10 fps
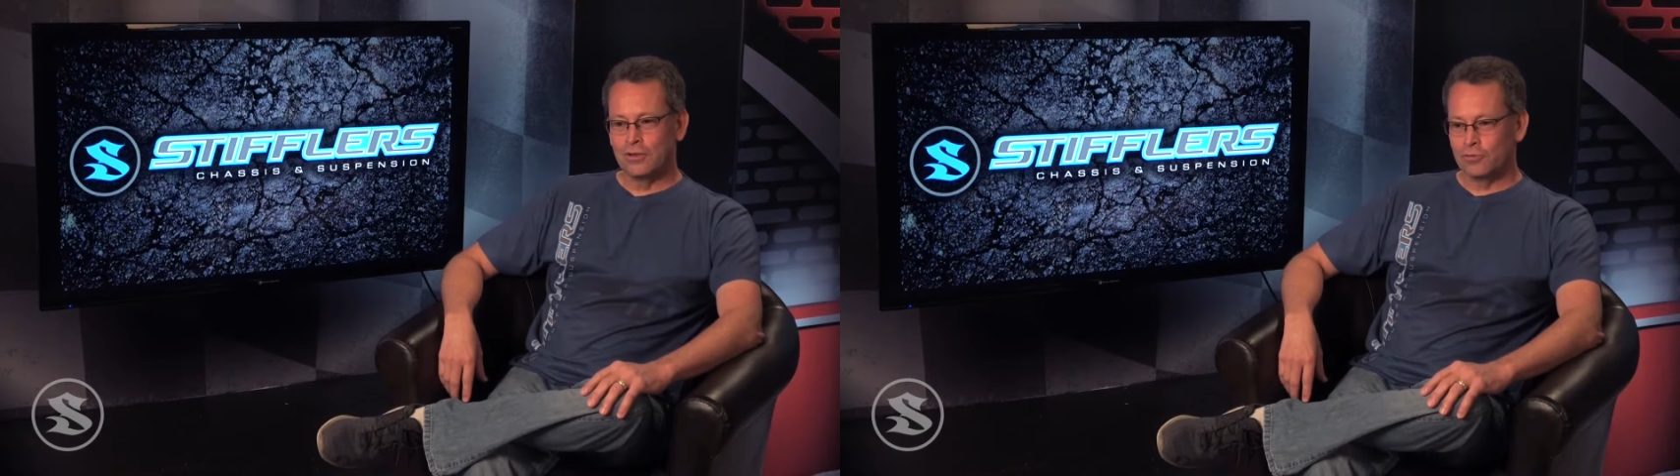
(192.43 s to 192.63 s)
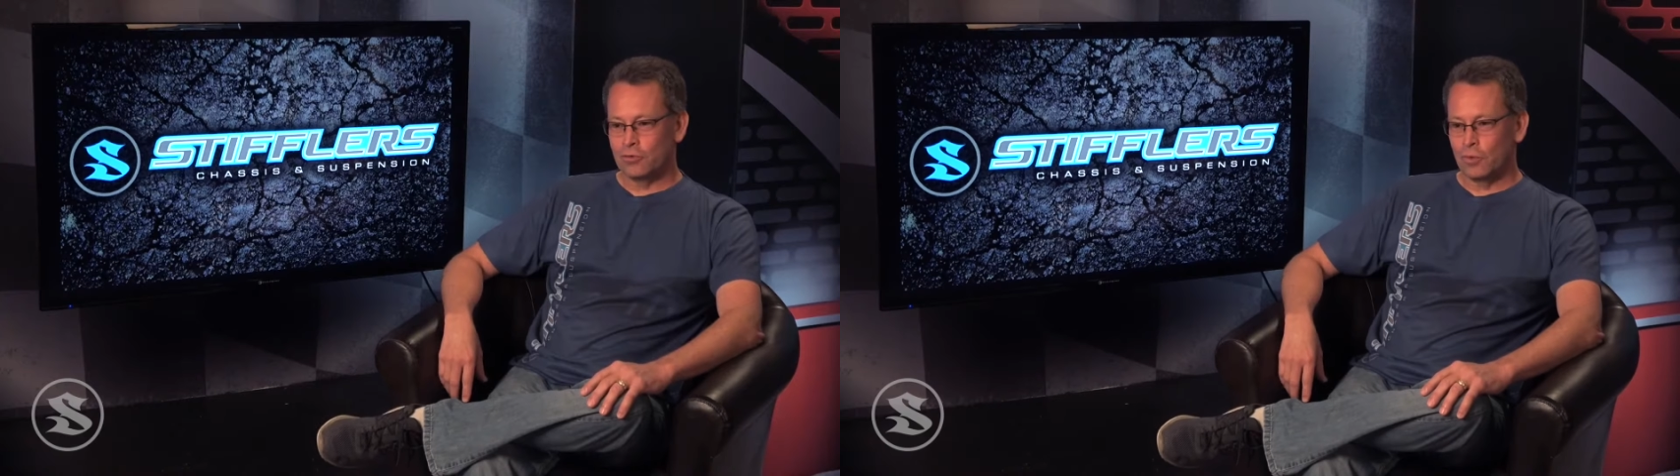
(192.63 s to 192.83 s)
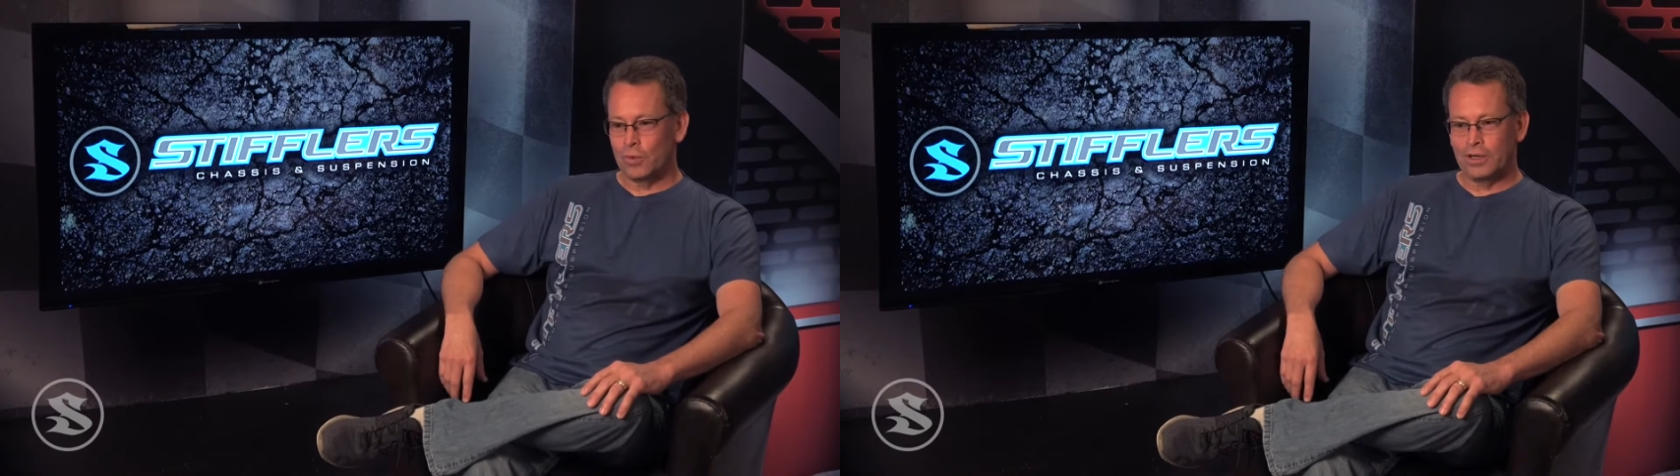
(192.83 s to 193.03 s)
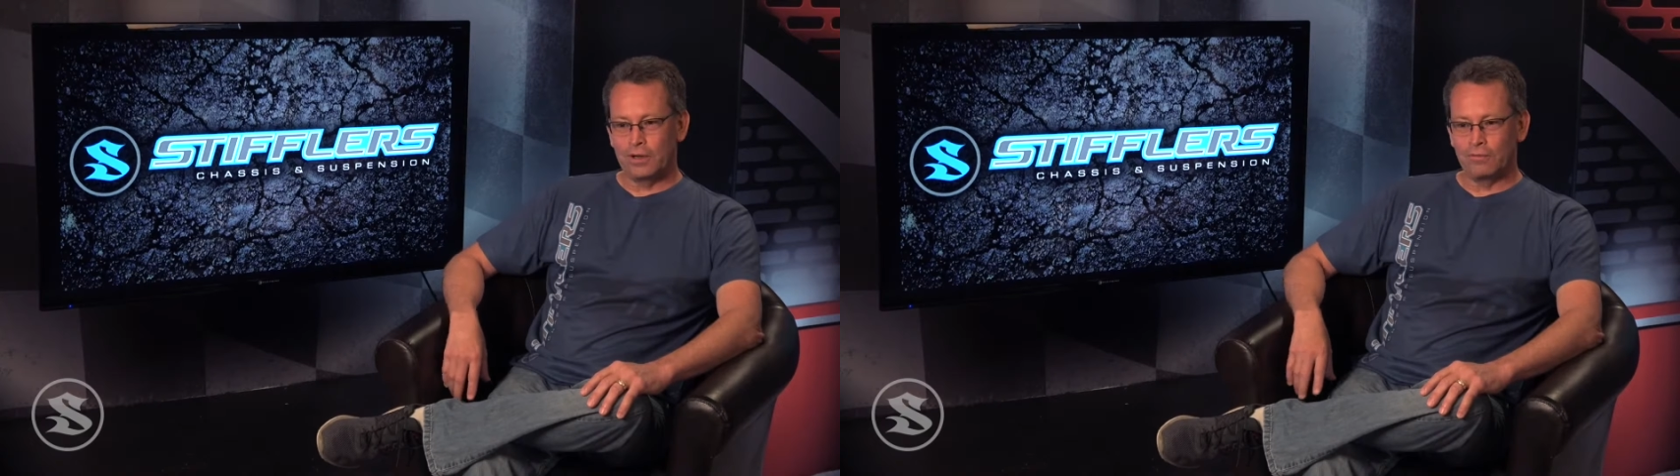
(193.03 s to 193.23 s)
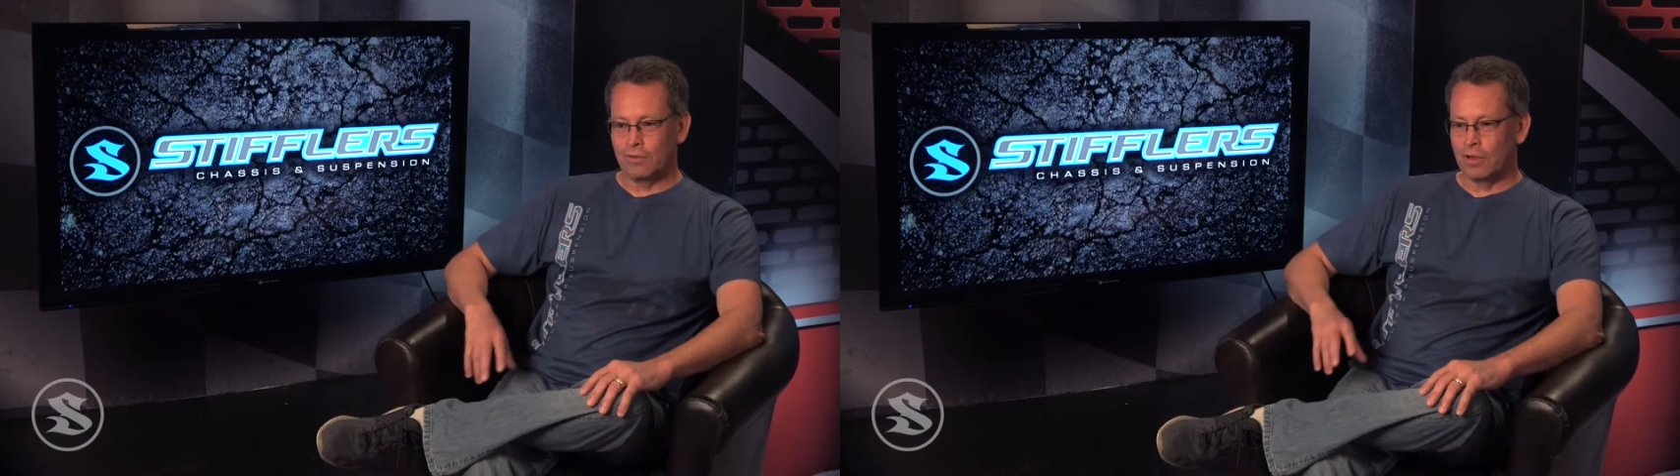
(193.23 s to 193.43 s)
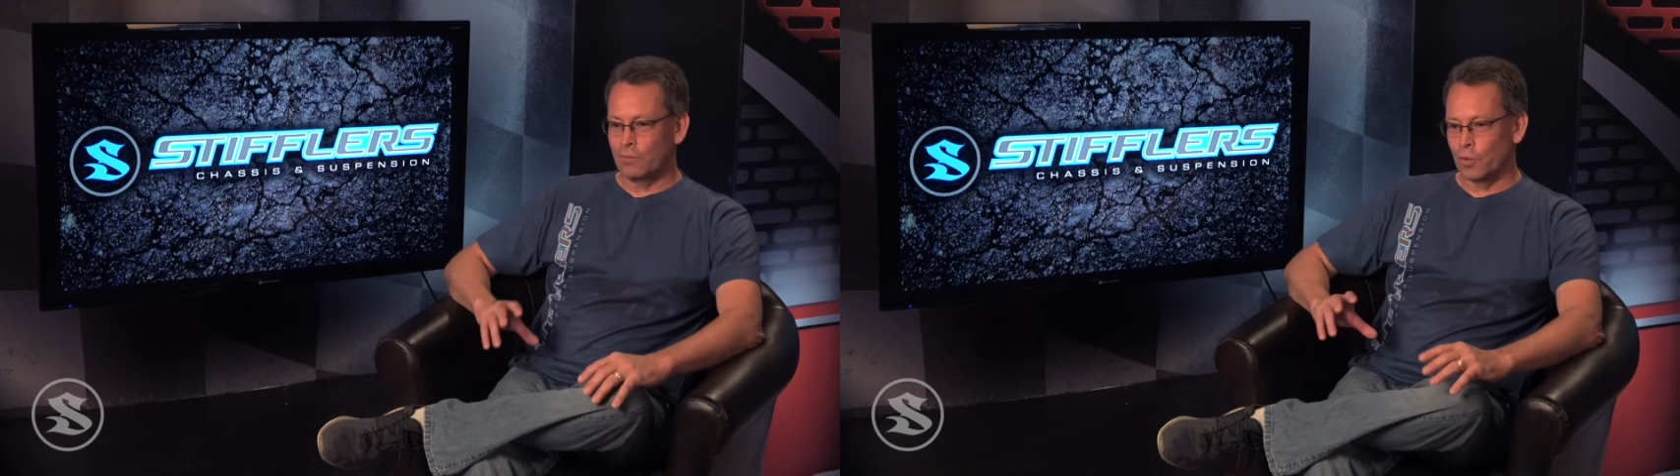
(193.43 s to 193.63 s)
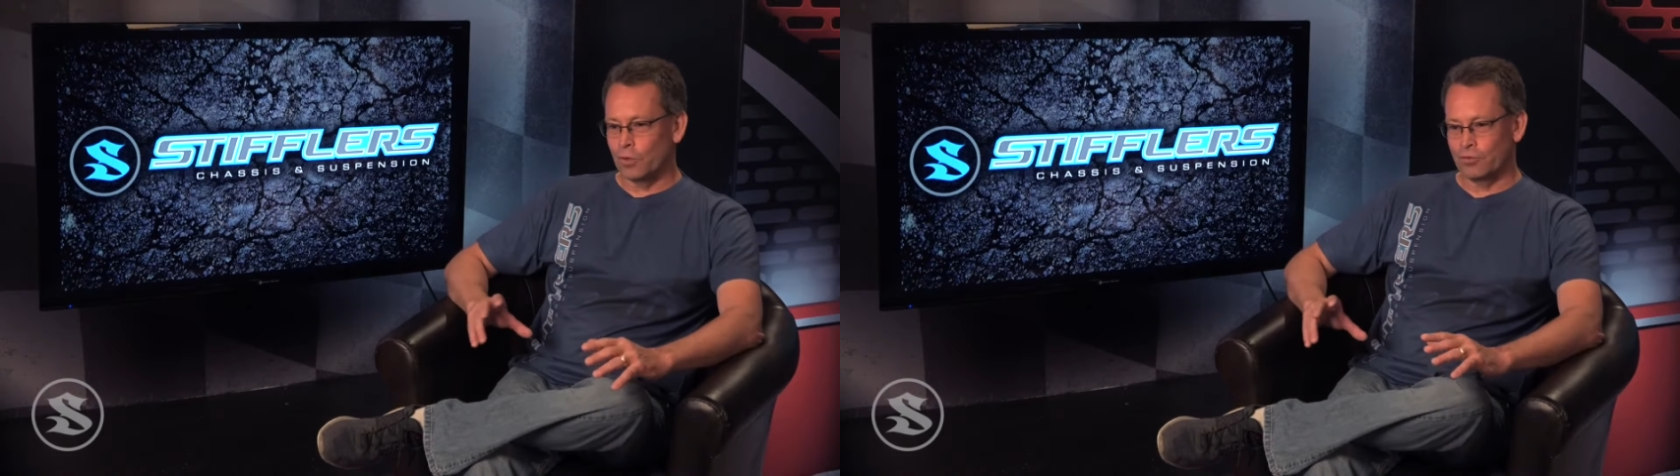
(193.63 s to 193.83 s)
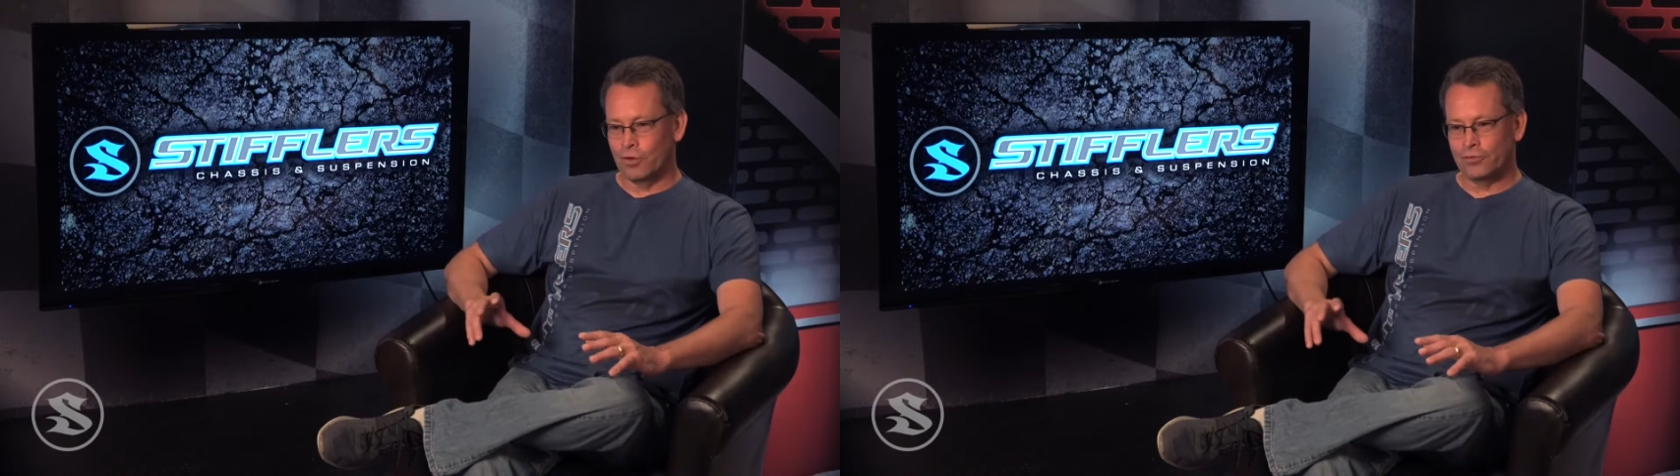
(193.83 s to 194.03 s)
so we have a lot more
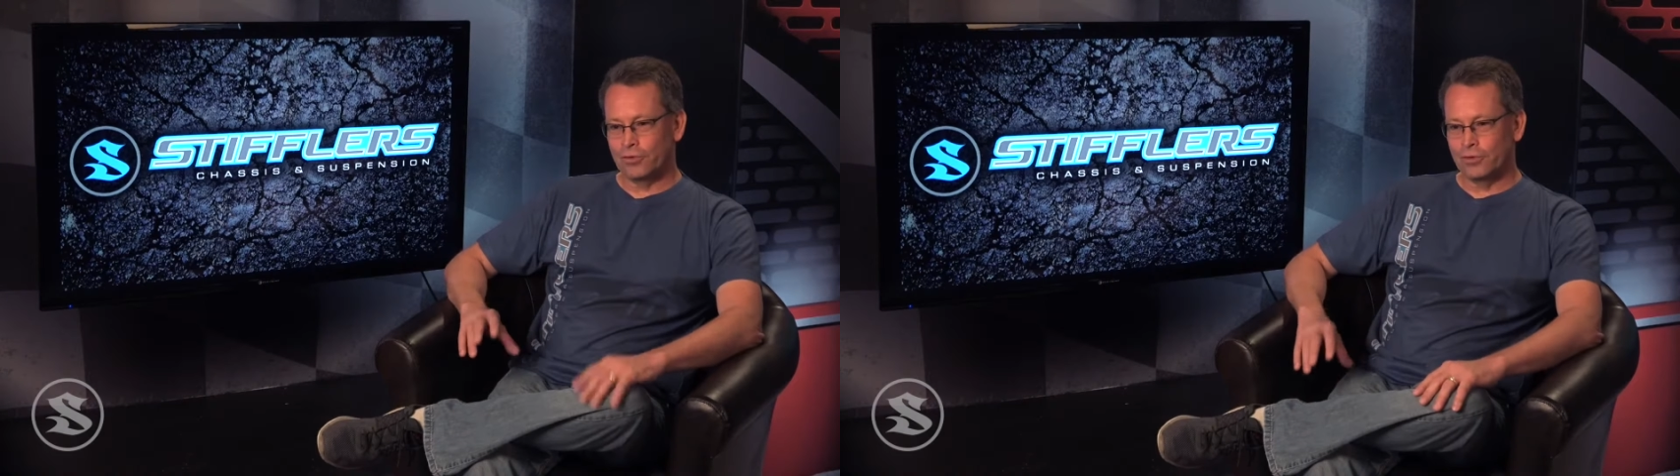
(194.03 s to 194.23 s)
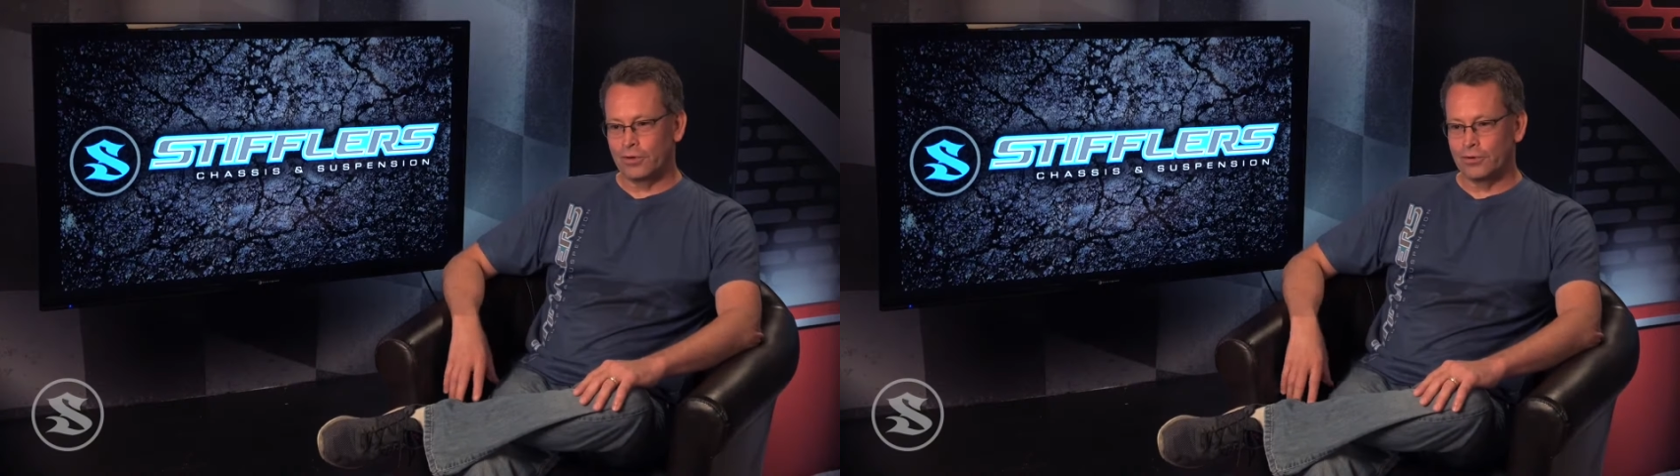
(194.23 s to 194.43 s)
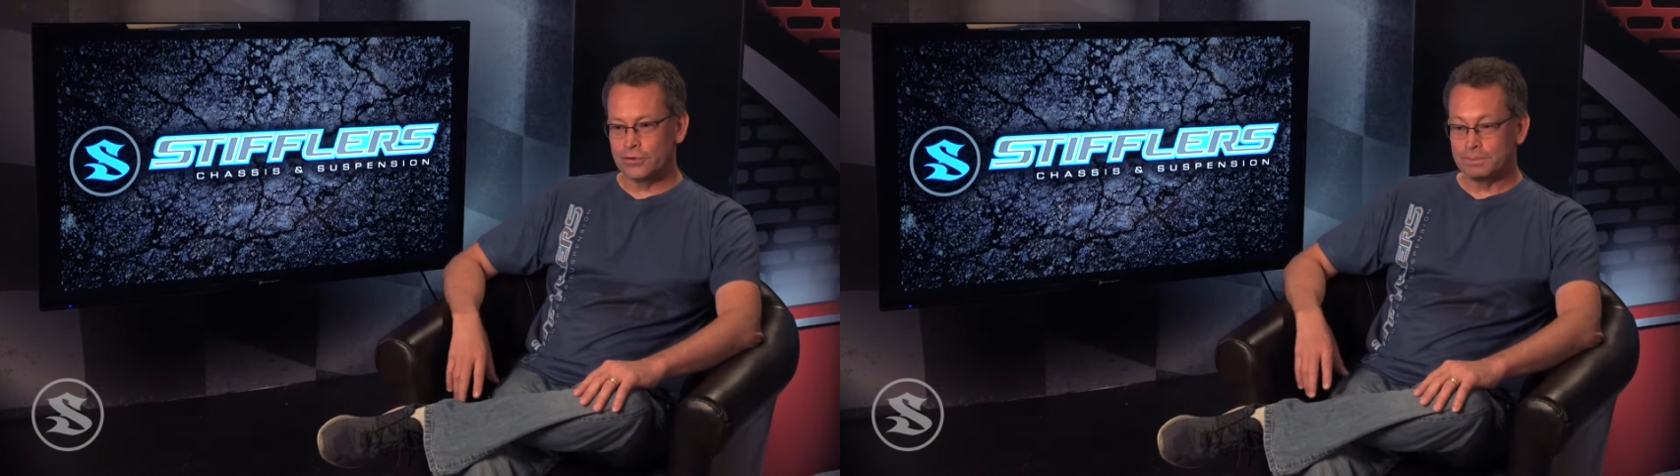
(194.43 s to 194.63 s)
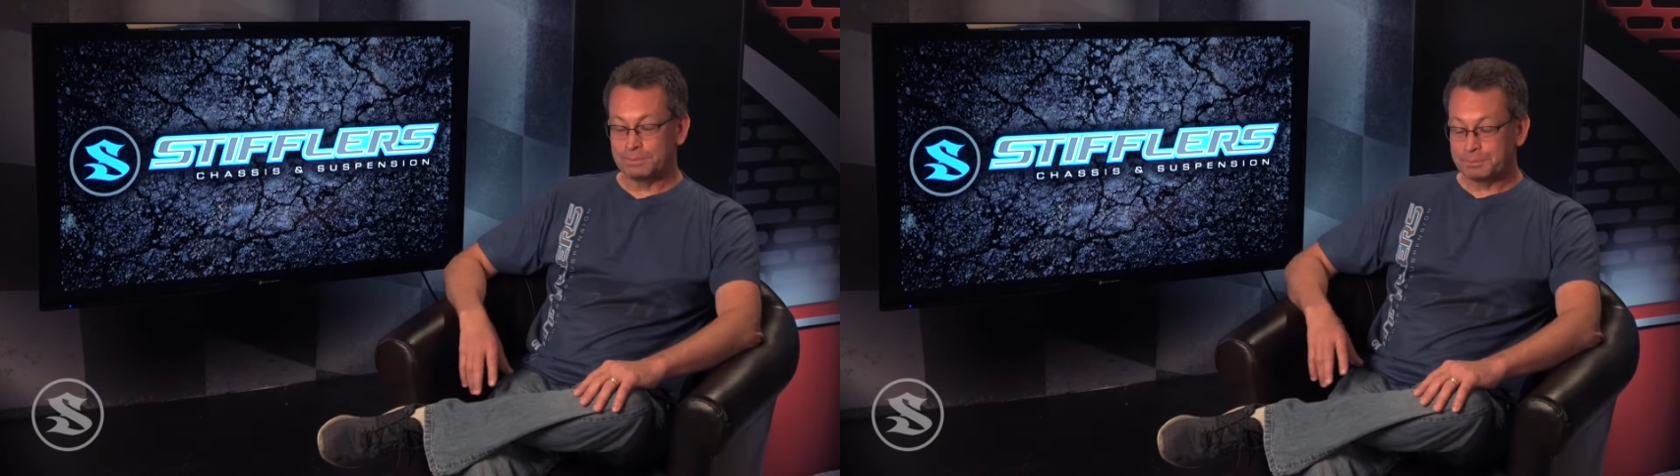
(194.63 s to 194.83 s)
exhaust clearance.